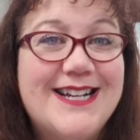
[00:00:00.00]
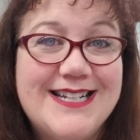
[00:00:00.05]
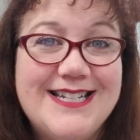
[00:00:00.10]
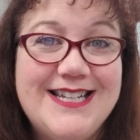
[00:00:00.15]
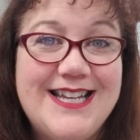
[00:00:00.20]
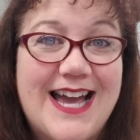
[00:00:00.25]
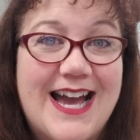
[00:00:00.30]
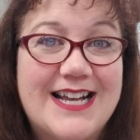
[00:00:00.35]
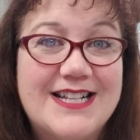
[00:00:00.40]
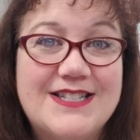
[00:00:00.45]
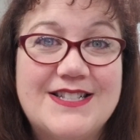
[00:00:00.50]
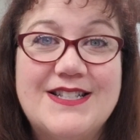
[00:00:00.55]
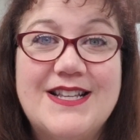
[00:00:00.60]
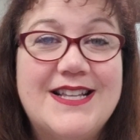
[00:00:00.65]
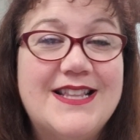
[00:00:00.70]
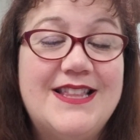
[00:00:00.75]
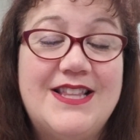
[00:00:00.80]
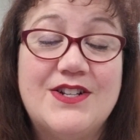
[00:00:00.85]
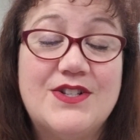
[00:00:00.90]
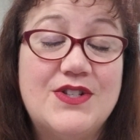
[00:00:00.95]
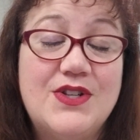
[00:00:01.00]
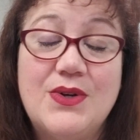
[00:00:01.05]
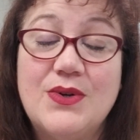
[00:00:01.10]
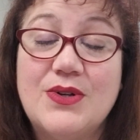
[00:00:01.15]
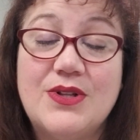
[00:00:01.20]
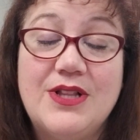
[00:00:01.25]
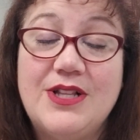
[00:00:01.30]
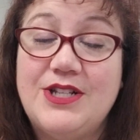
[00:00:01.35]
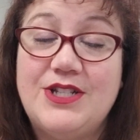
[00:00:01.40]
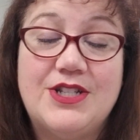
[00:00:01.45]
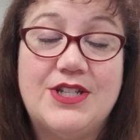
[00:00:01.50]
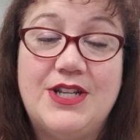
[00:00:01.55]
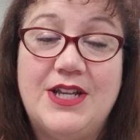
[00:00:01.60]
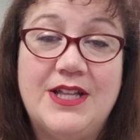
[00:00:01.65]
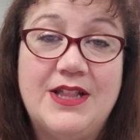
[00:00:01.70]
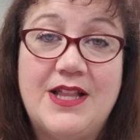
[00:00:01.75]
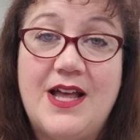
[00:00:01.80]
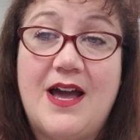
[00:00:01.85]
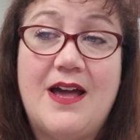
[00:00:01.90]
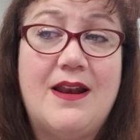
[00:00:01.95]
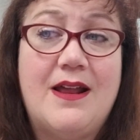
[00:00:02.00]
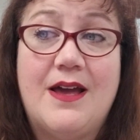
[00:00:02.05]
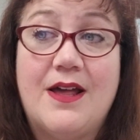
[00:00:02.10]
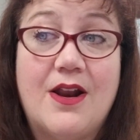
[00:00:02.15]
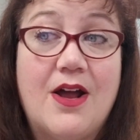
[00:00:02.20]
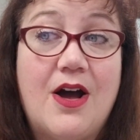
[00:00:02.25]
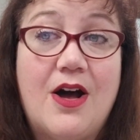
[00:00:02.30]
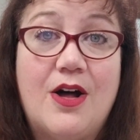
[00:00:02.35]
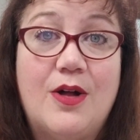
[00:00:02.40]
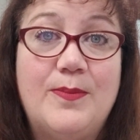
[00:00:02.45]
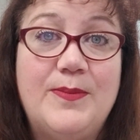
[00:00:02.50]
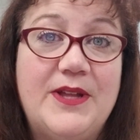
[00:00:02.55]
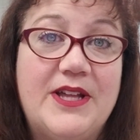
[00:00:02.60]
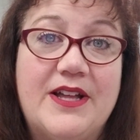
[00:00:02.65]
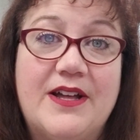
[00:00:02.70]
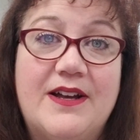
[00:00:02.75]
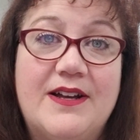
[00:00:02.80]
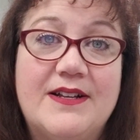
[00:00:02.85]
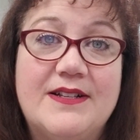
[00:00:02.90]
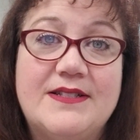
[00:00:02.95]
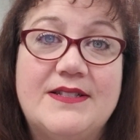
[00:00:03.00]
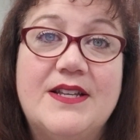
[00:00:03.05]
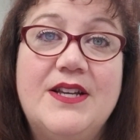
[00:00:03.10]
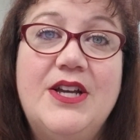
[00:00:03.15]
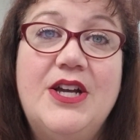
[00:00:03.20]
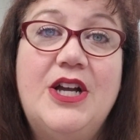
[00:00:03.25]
Yes, there's no glitch in that at all, because